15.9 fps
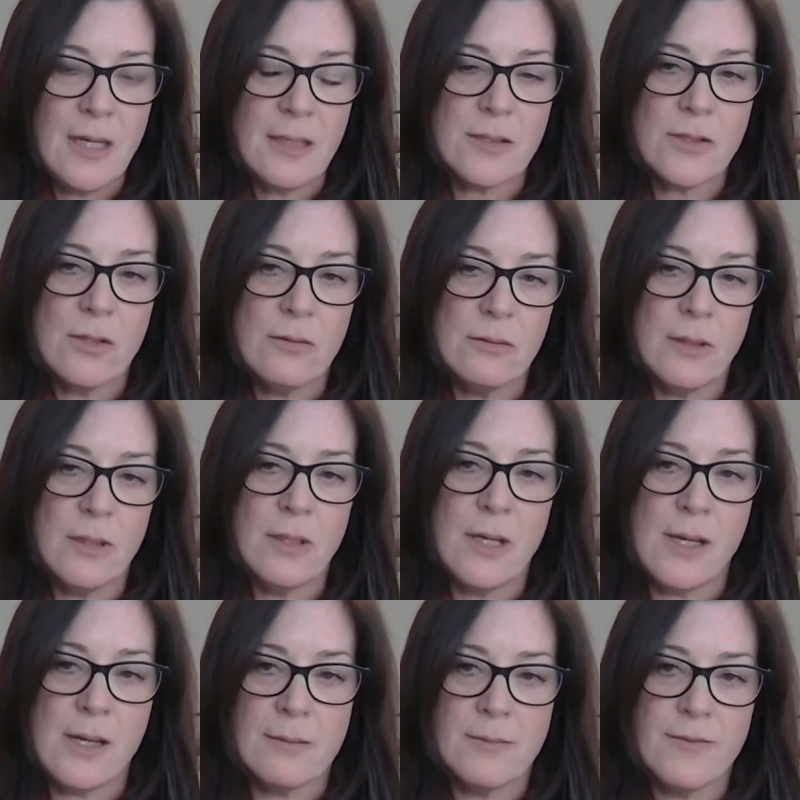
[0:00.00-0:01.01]
Yeah, so
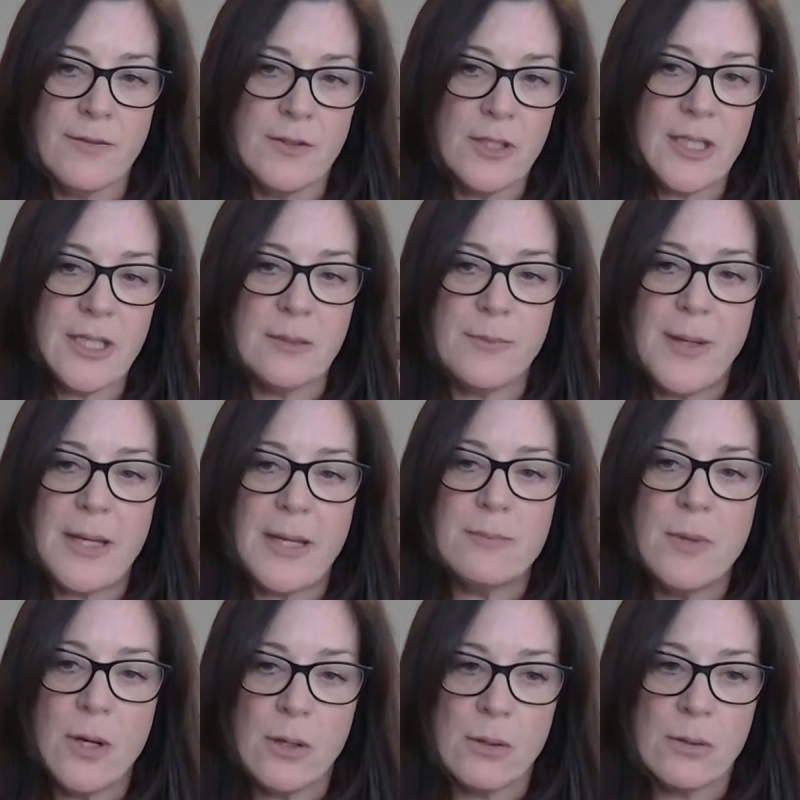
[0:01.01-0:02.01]
if you look at it
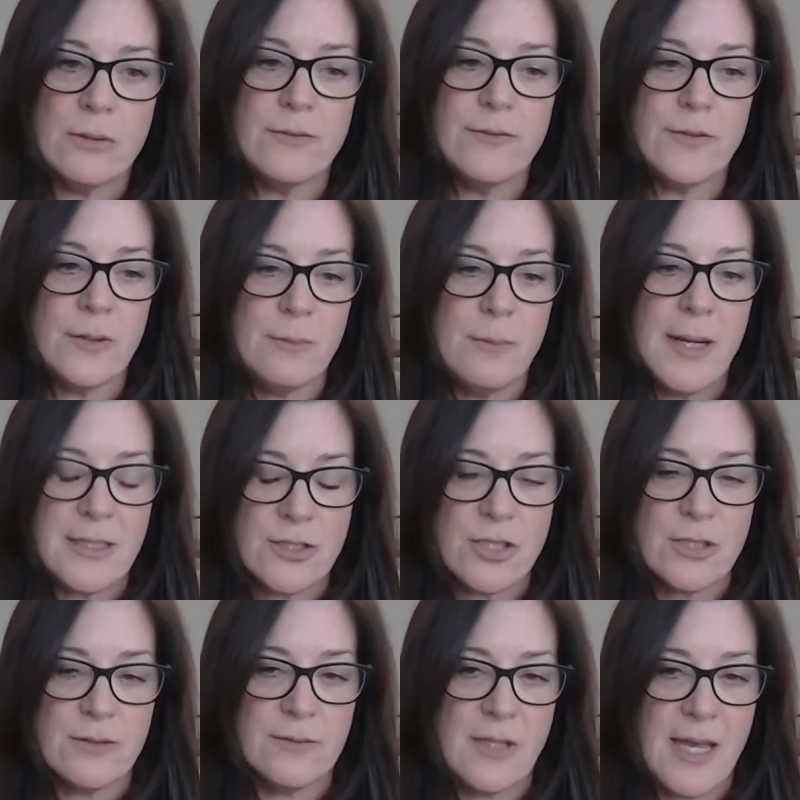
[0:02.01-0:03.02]
by mode, for
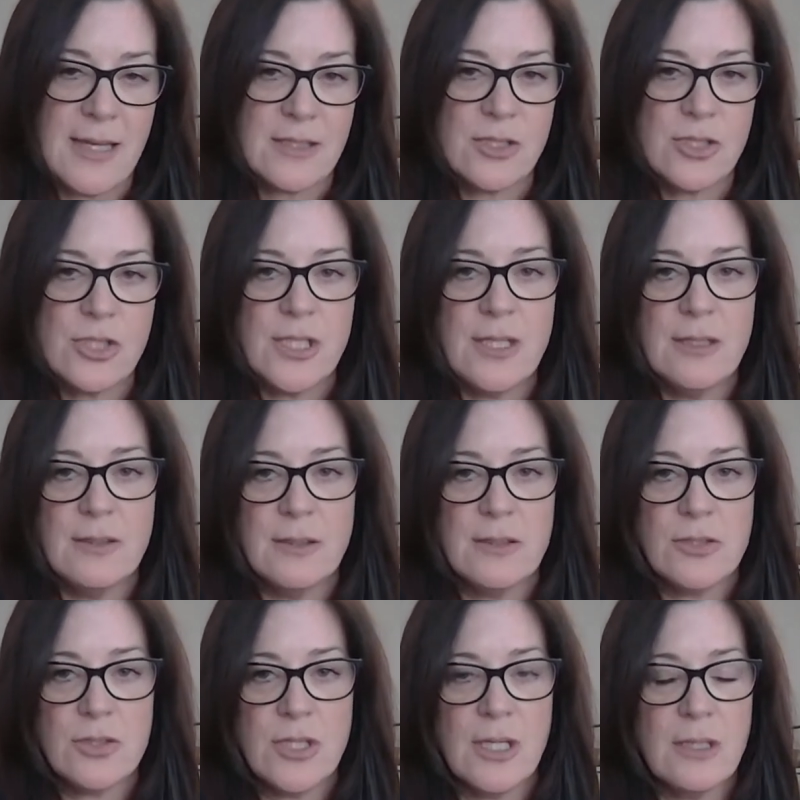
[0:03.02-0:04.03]
much of last year
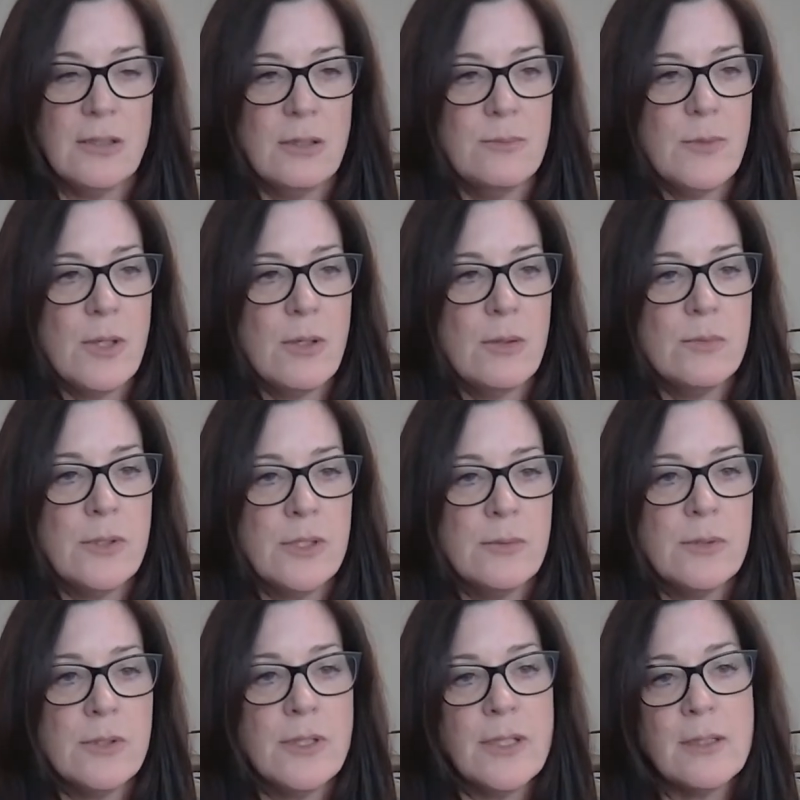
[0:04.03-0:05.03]
in the truckload mode,
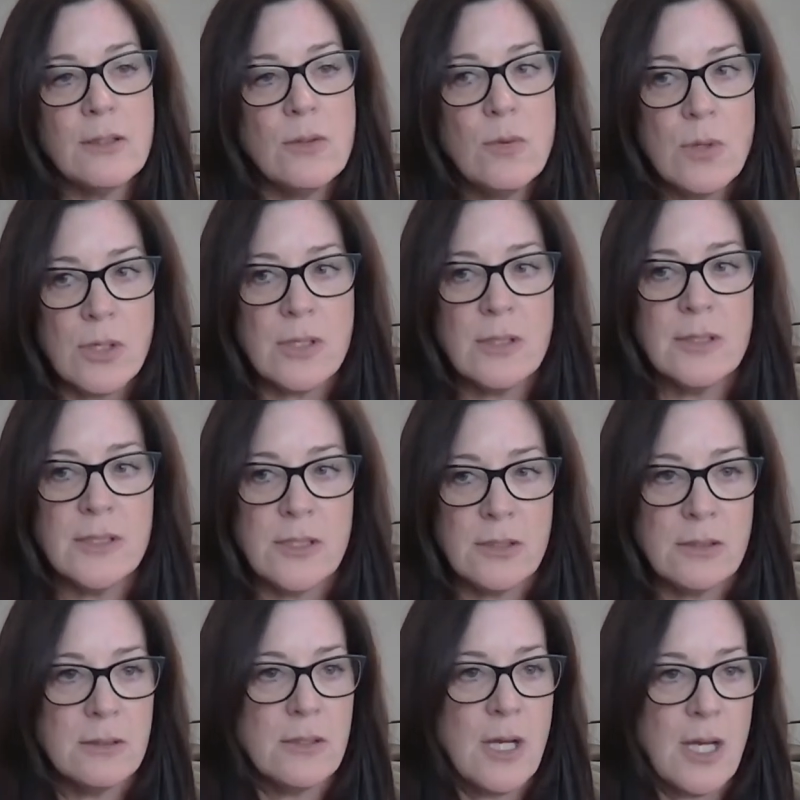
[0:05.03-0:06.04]
we were in
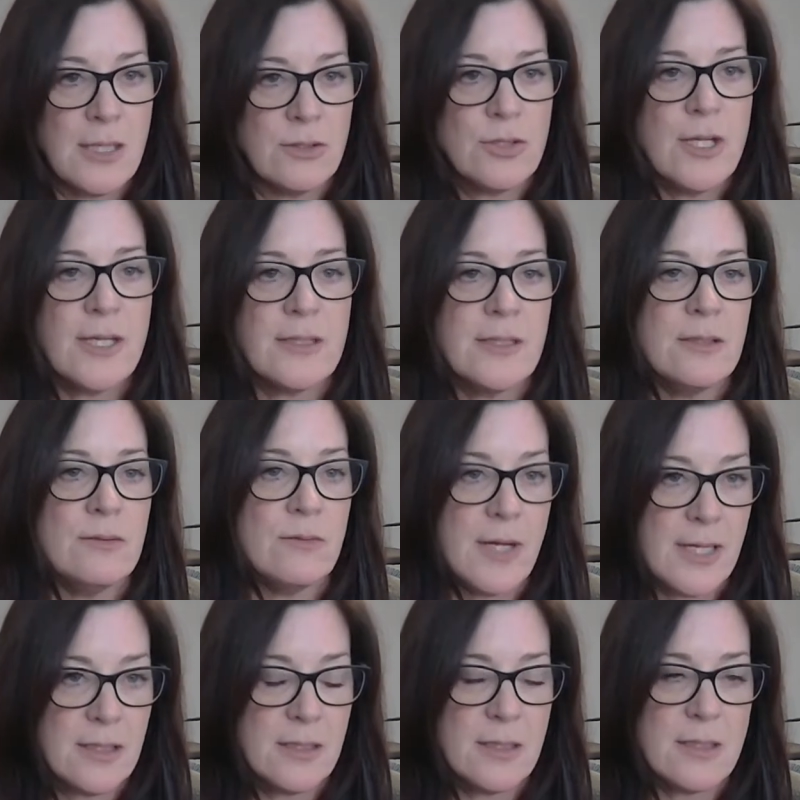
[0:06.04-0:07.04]
quarterly contracted
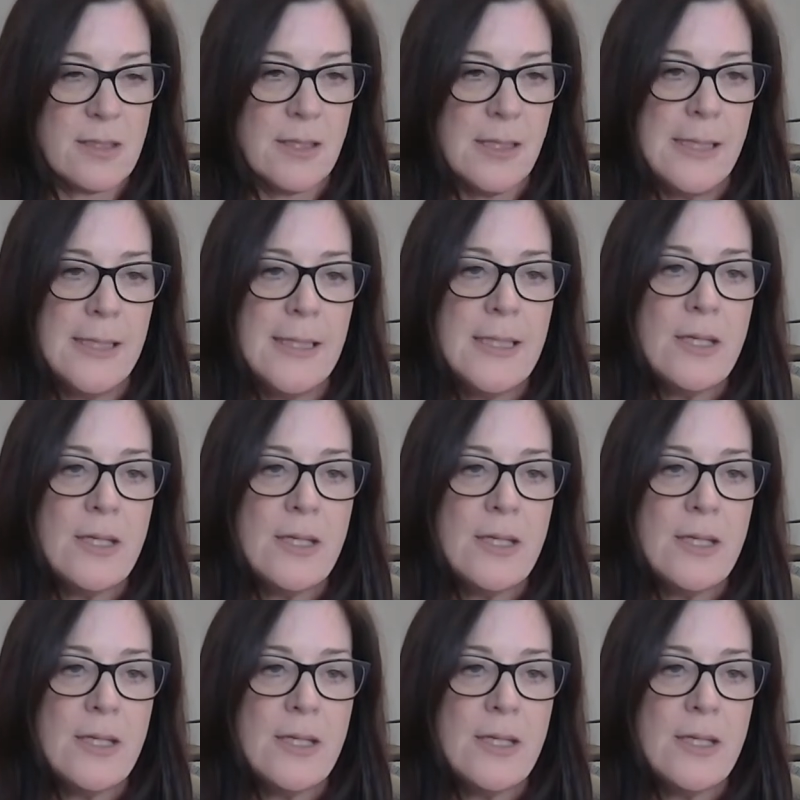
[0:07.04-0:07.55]
rates.